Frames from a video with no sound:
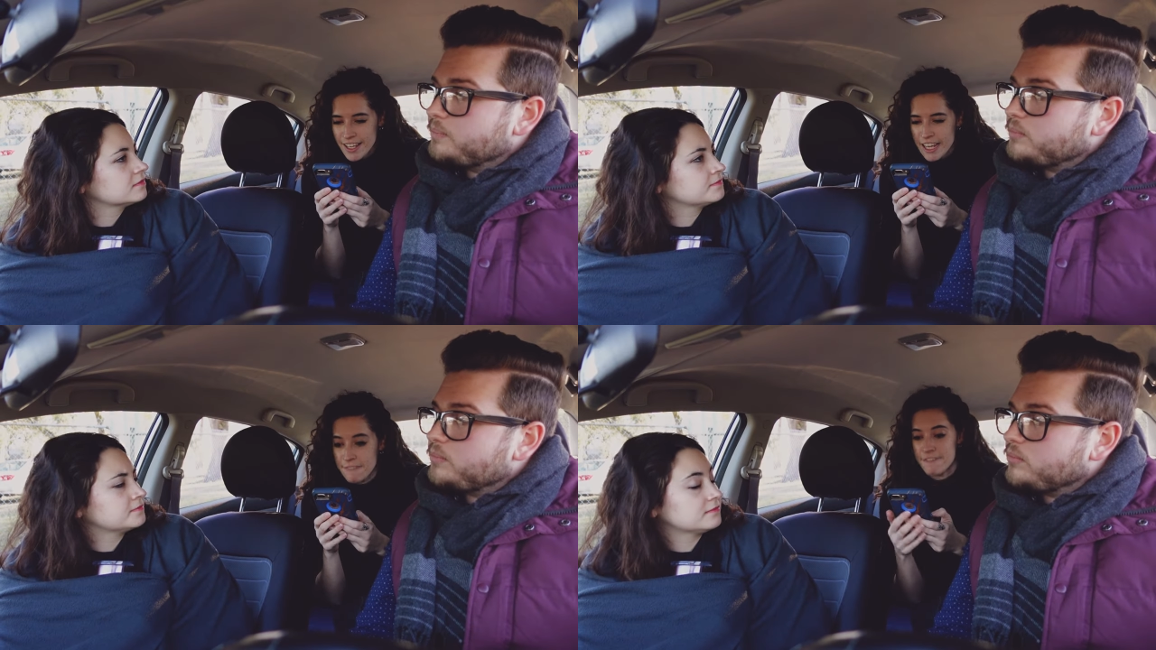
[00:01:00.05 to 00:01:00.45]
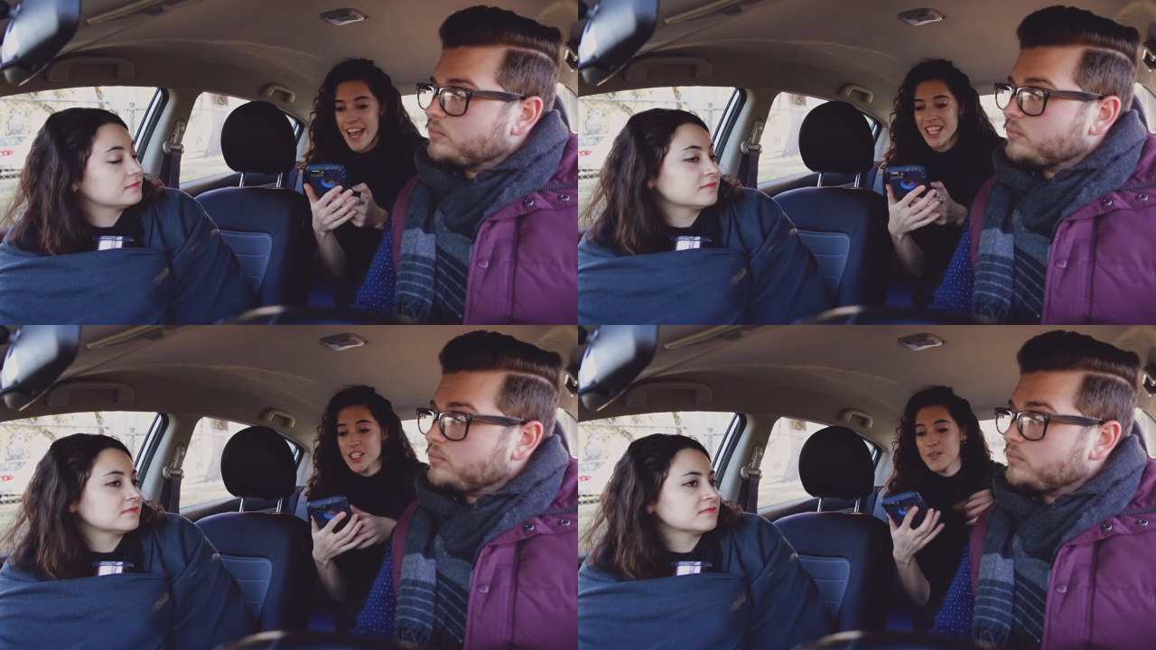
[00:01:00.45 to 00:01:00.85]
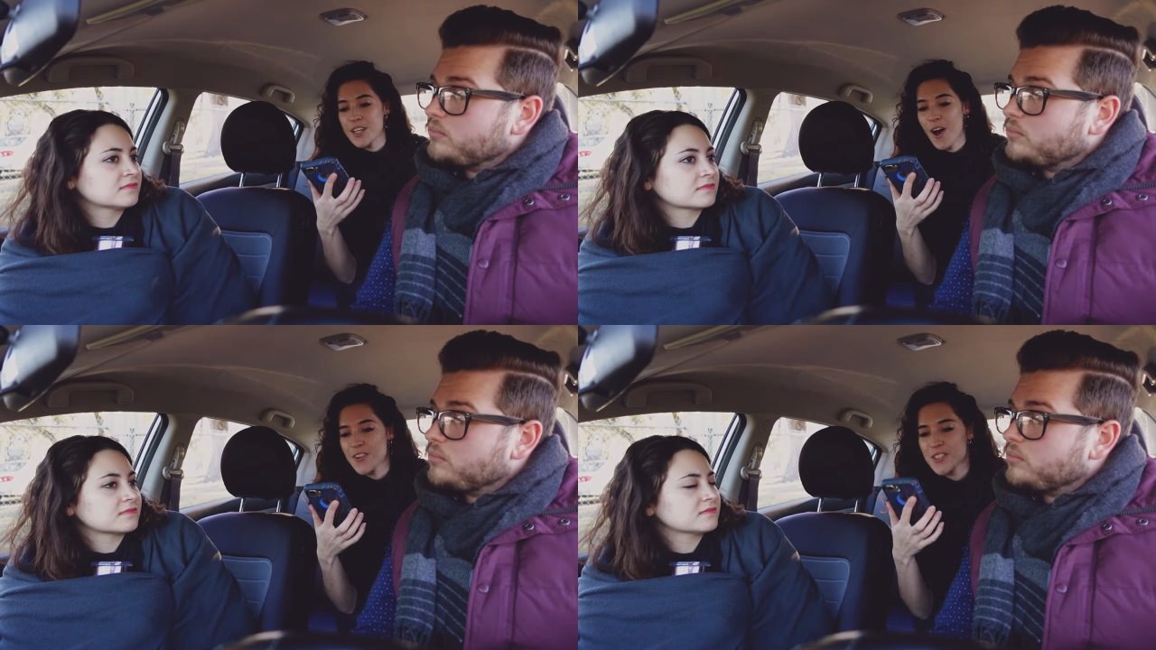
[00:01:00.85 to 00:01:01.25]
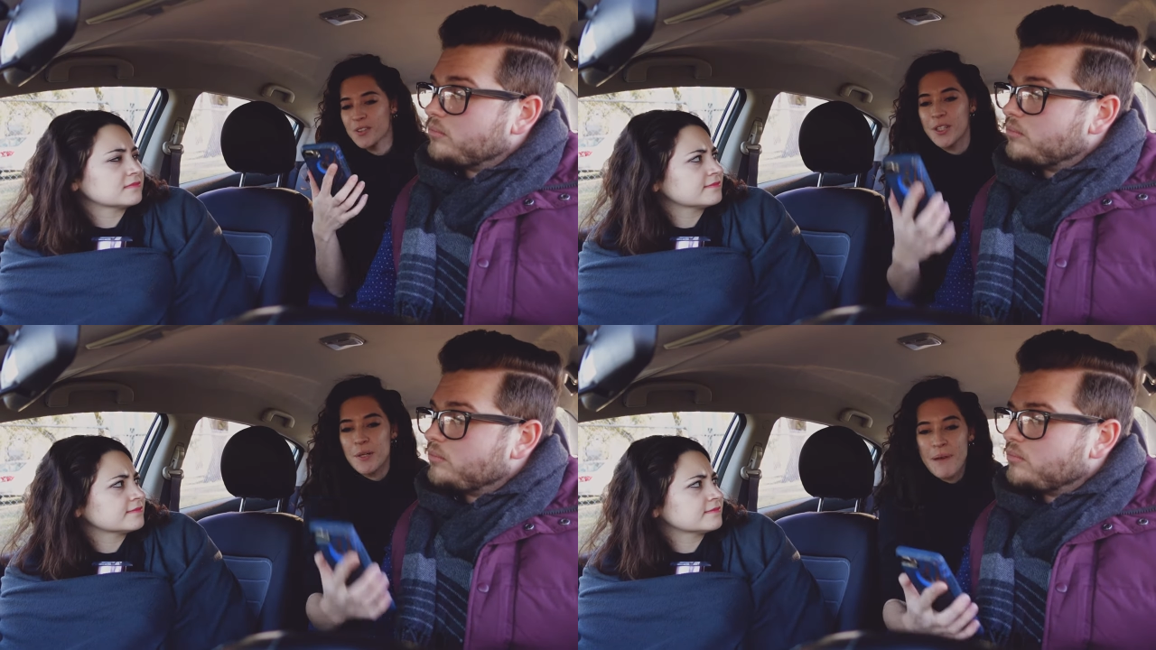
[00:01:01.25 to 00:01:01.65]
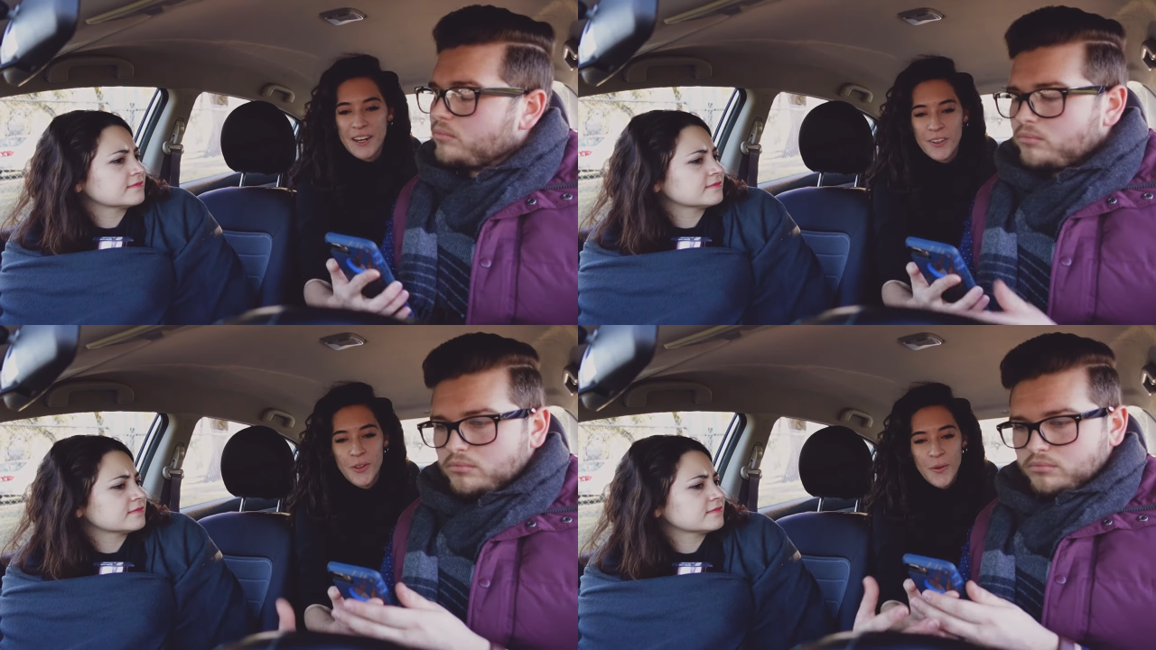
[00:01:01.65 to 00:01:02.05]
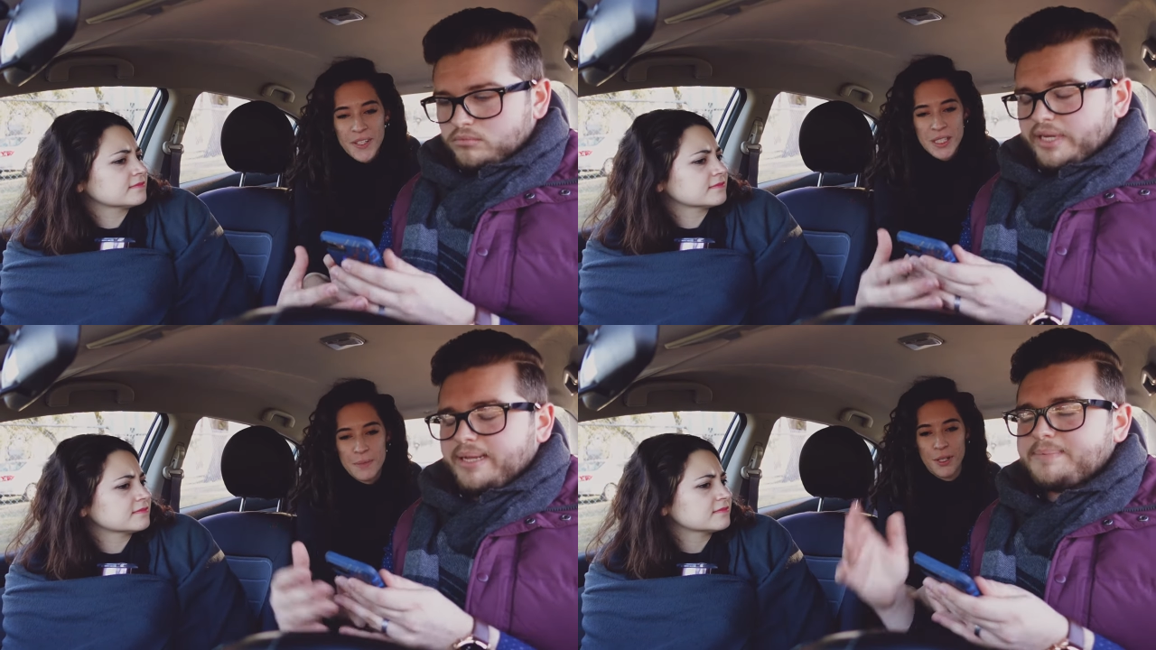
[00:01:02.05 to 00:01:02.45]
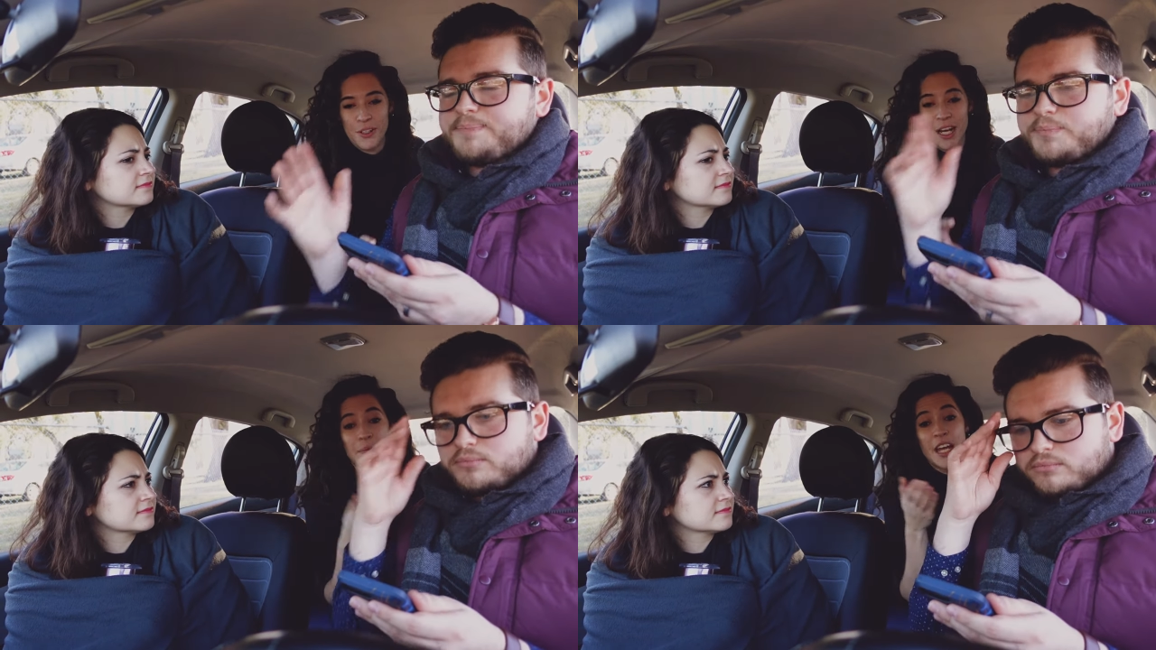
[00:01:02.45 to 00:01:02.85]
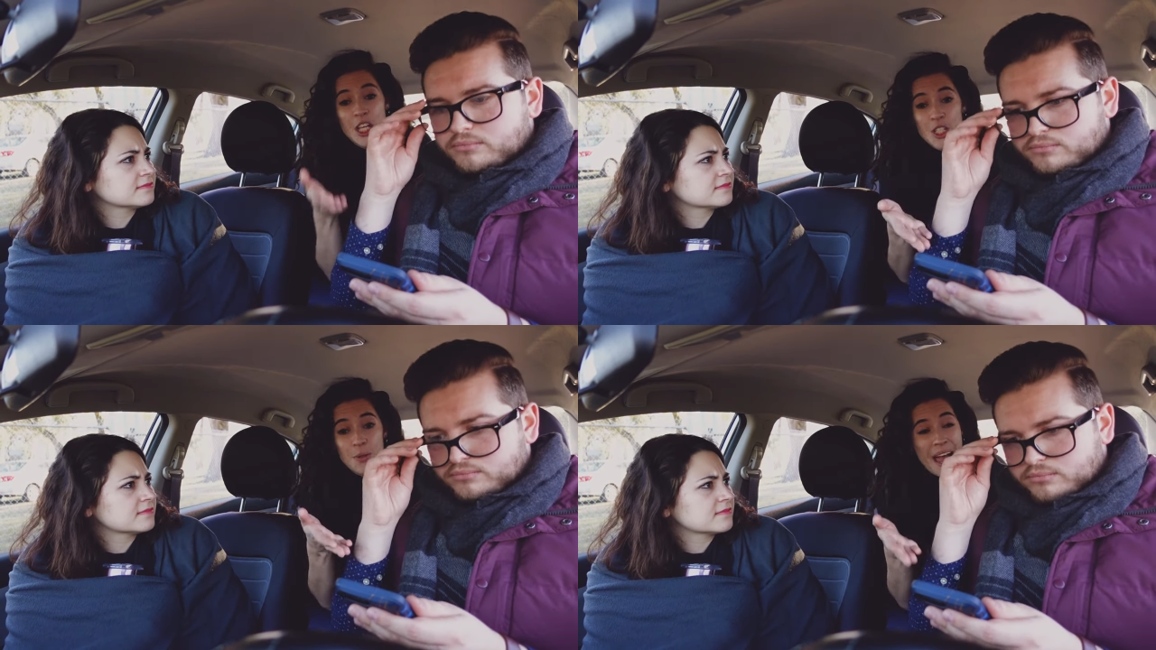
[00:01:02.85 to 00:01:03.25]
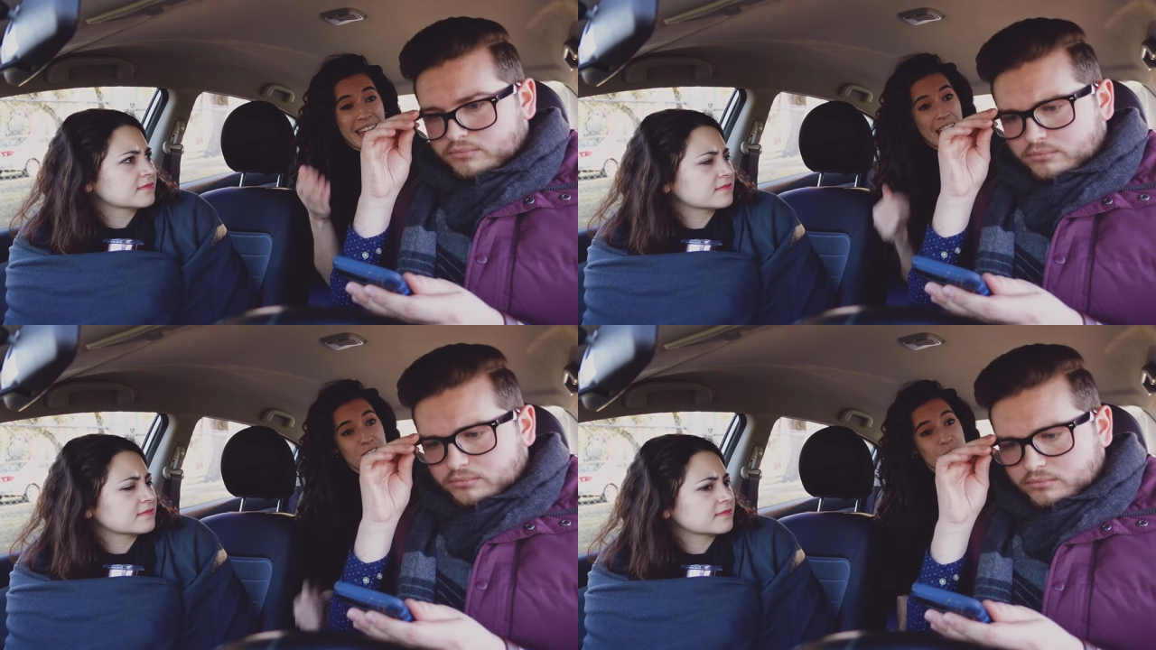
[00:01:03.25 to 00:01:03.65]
Speaker 1: In fact, you can also learn about our loyalty program, Track House